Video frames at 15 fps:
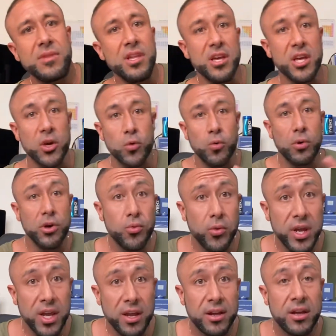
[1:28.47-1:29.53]
In 1
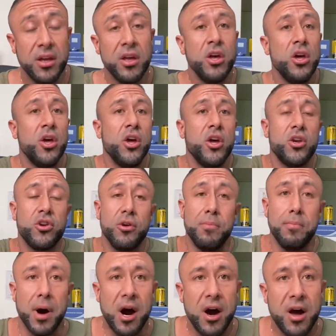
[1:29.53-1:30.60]
week, your
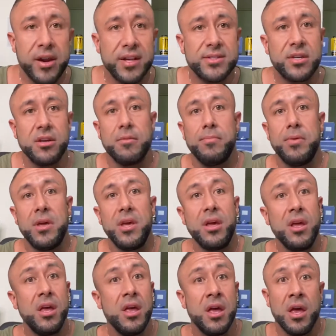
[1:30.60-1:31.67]
body's gonna be
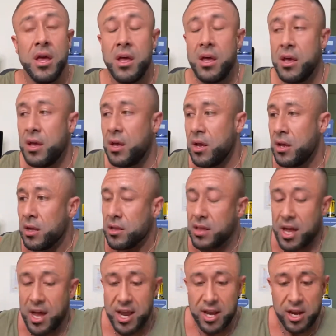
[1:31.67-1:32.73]

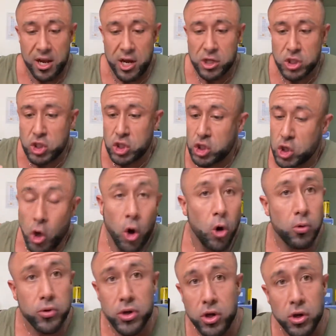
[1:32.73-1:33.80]
like so
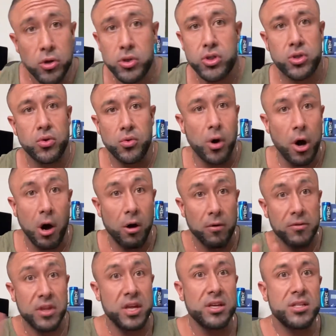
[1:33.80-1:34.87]
used to all of
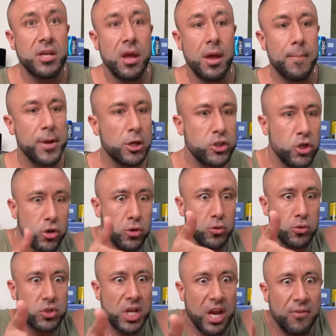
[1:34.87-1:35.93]
these because you
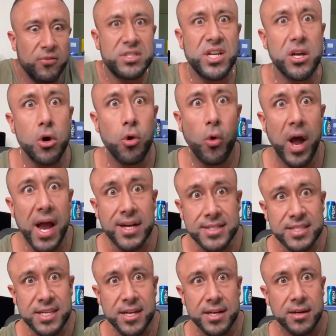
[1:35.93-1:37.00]
use every single
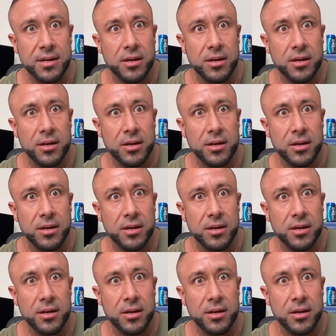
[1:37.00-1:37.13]
asset,